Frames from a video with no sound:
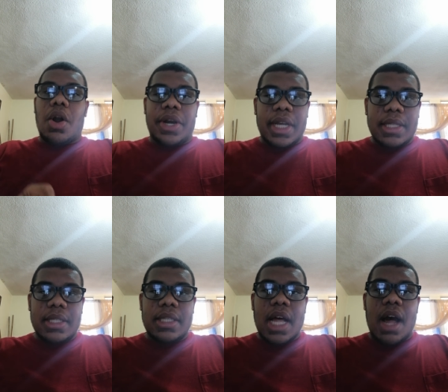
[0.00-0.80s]

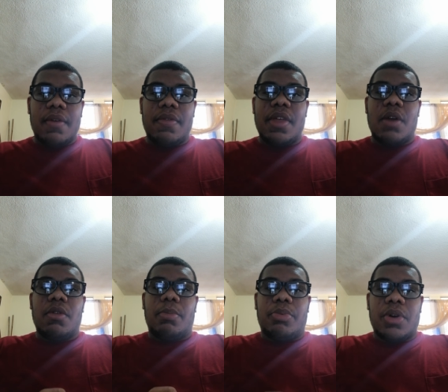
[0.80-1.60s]
organs of the
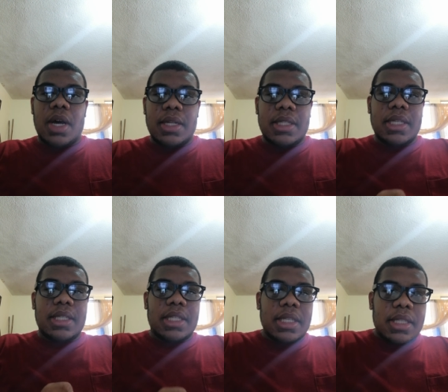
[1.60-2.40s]
reproductive
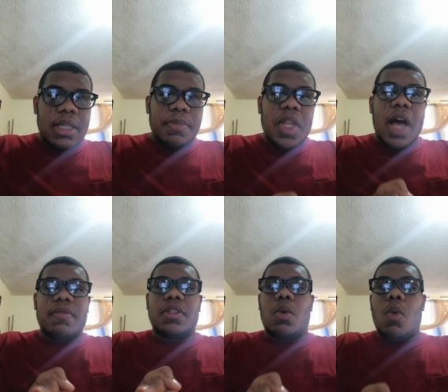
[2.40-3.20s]
system
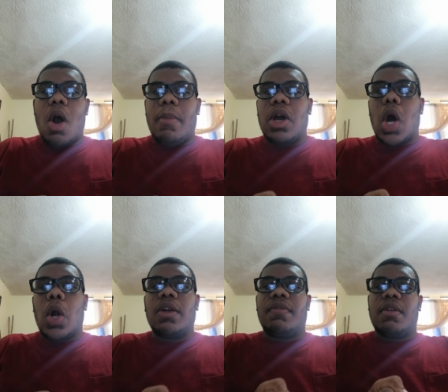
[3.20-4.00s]
of the woman
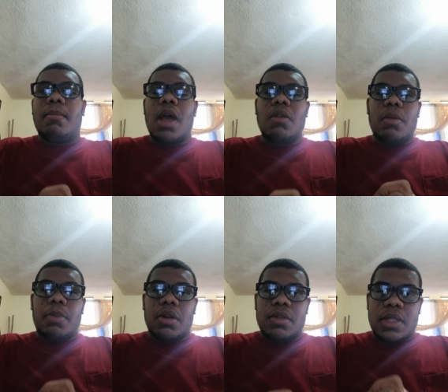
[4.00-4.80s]
or female
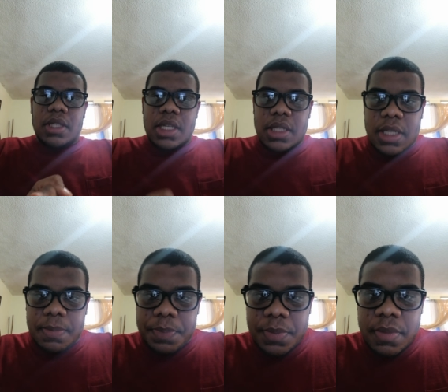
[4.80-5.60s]
reproductive system.